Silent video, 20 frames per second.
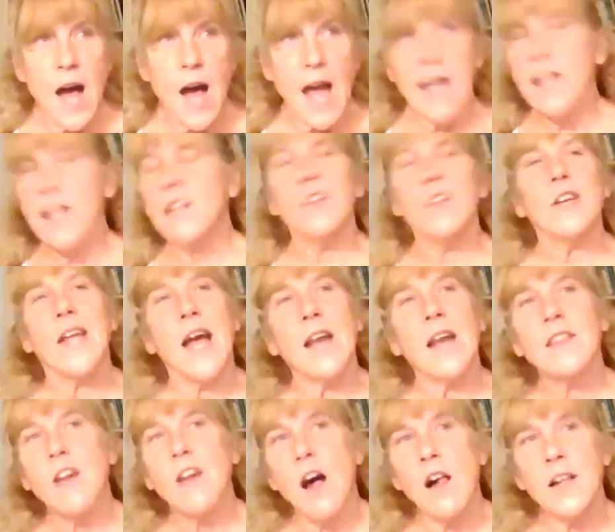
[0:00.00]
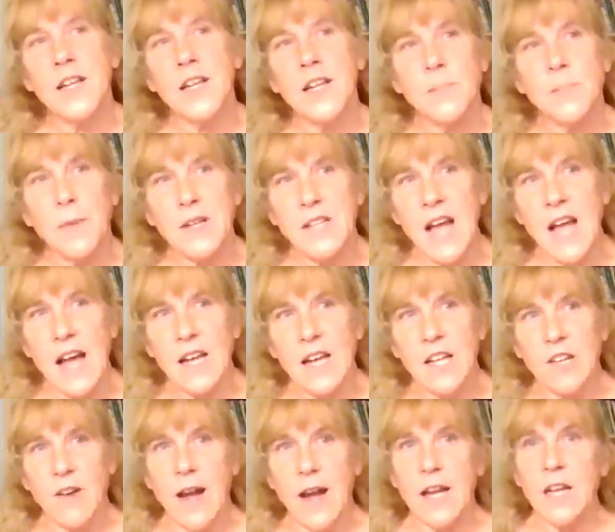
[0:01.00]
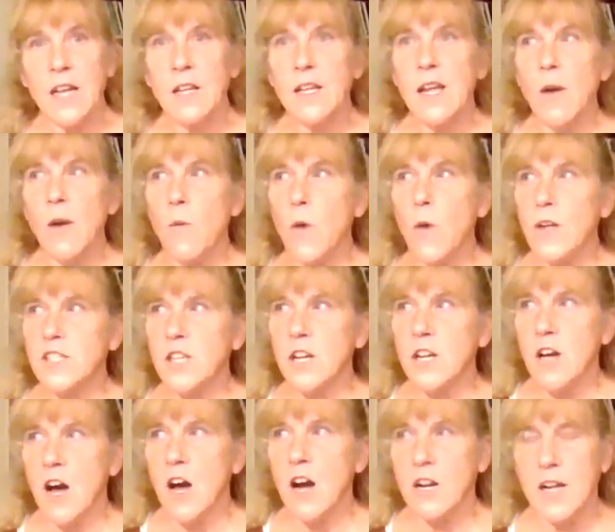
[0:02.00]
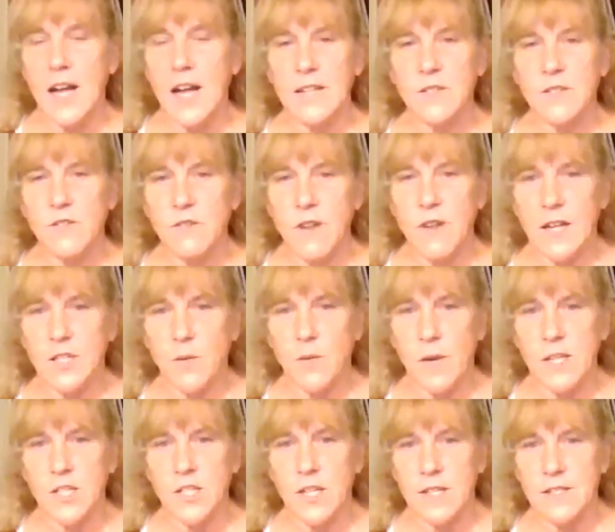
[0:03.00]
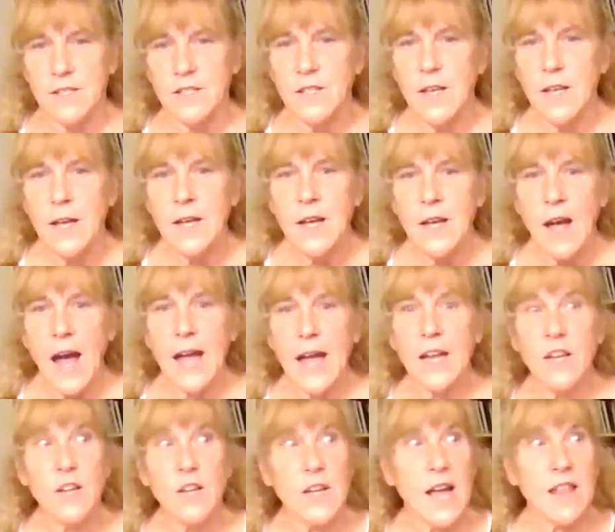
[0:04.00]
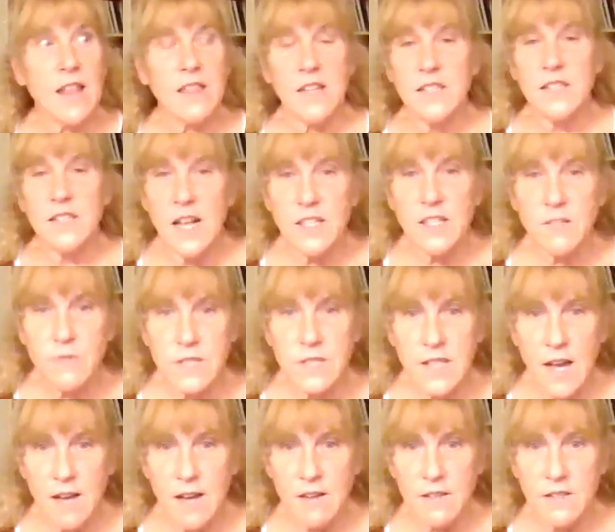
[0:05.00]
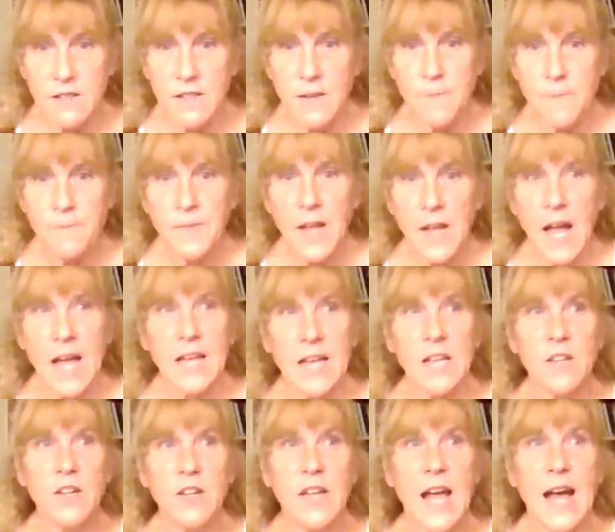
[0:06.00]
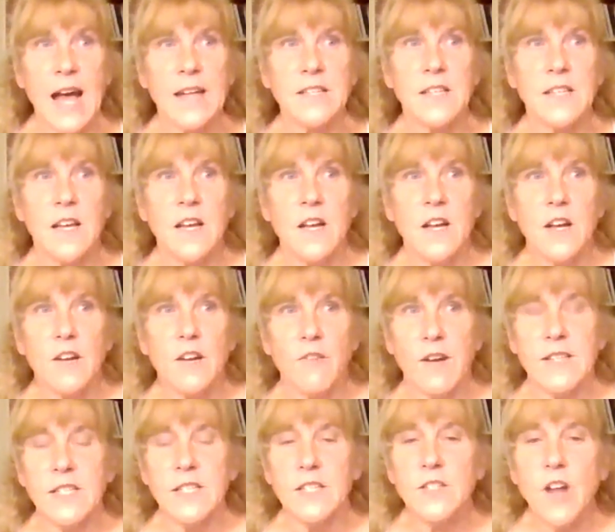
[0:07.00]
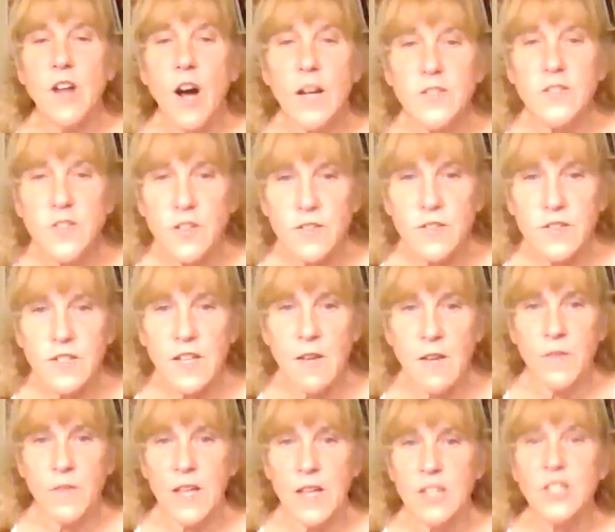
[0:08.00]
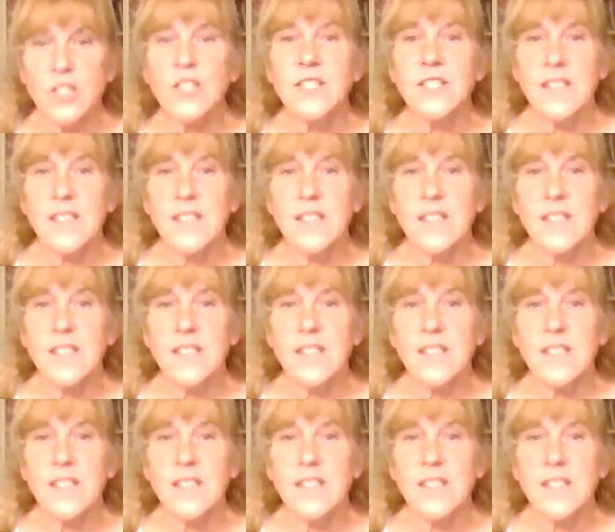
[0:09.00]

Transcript: I can look at the holiday spectacular. I can look at watching Concord High School graduations. I can look at the dance recitals. I can look at Gracie's concerts that she